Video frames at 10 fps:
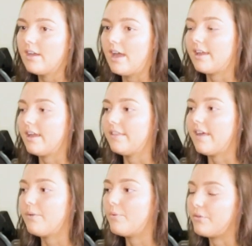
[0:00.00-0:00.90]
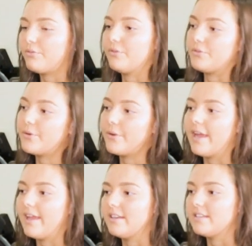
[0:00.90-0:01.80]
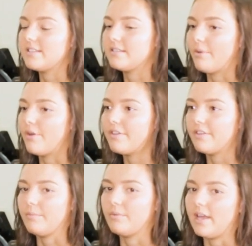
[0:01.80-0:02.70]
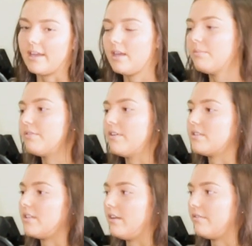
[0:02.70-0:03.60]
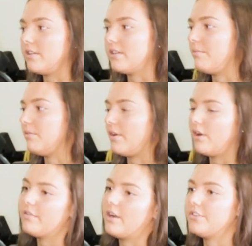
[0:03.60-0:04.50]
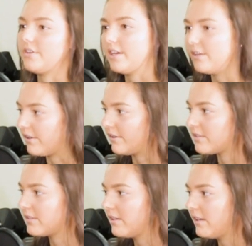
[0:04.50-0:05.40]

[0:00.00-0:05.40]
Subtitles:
again, they walked through the door and both of them were like hip thrusting, for example, like over 100 kilos.